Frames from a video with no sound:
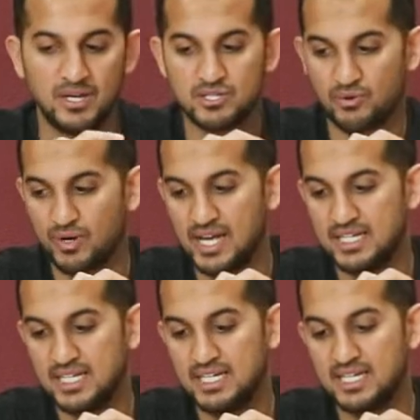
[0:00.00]
So what I
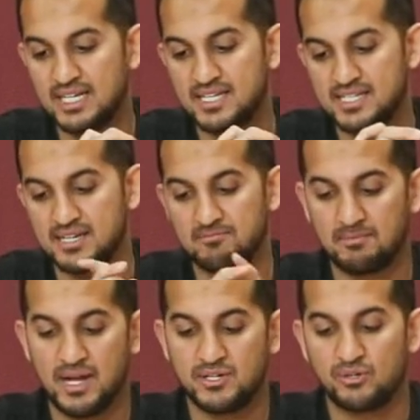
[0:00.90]
did is
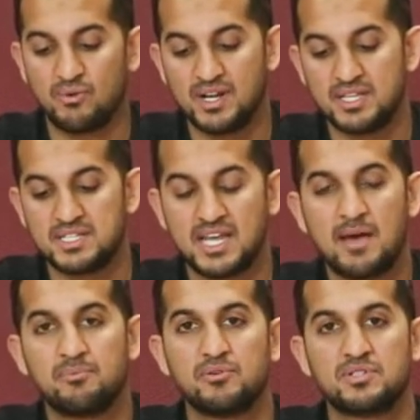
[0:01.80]
I took one of the
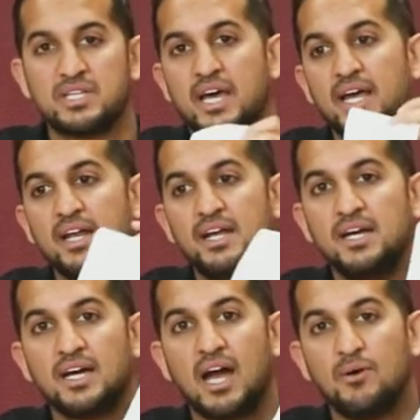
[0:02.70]
samples that
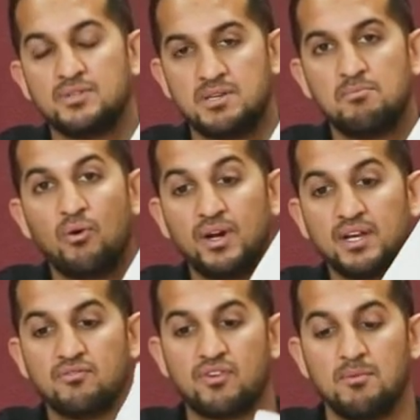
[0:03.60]
I was
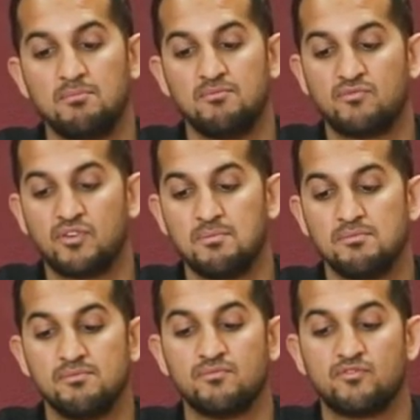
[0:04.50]
importing from
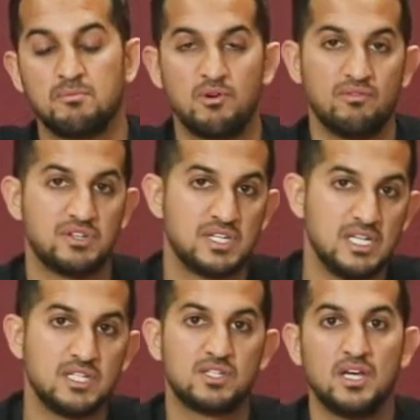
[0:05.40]

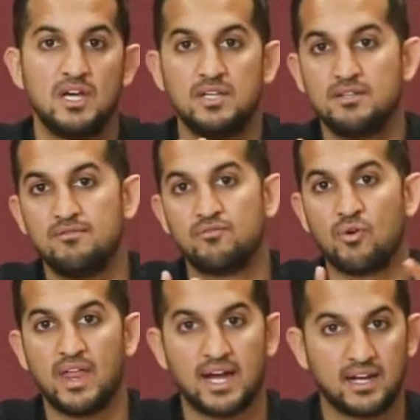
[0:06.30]
overseas
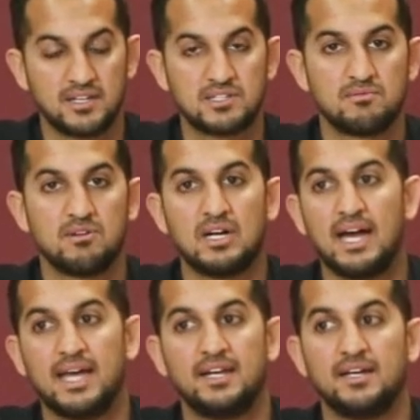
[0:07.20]
for that customer. I
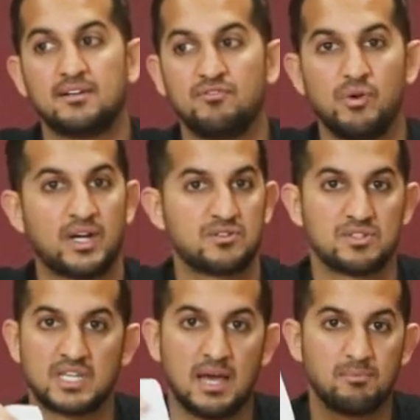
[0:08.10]
had a few extra
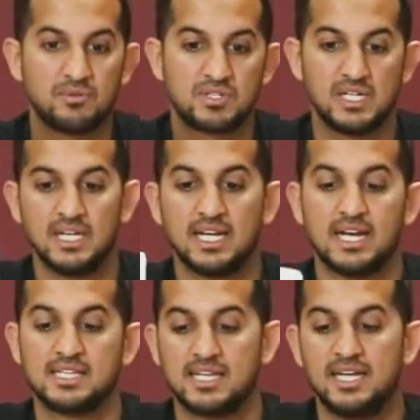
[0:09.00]
samples sitting and
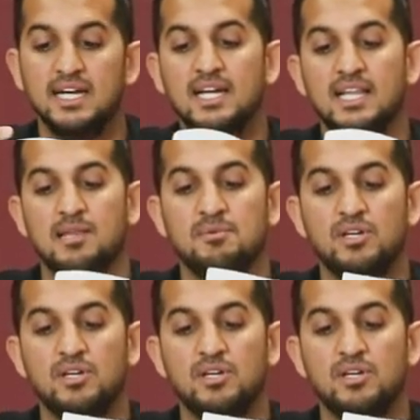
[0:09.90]
I said, let